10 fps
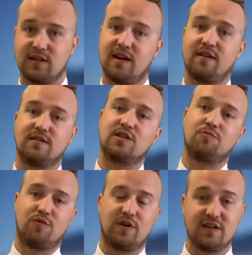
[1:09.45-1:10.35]
and
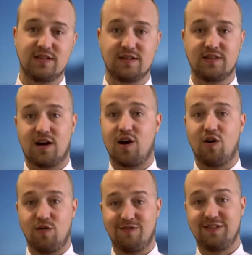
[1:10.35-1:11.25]
surprises are
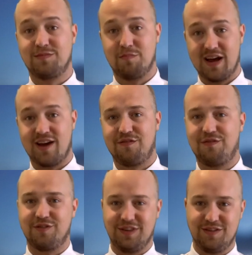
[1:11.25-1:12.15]
always bad
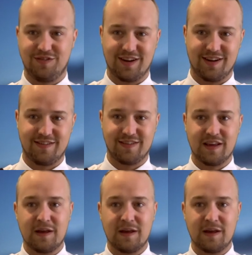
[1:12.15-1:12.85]
for you guys.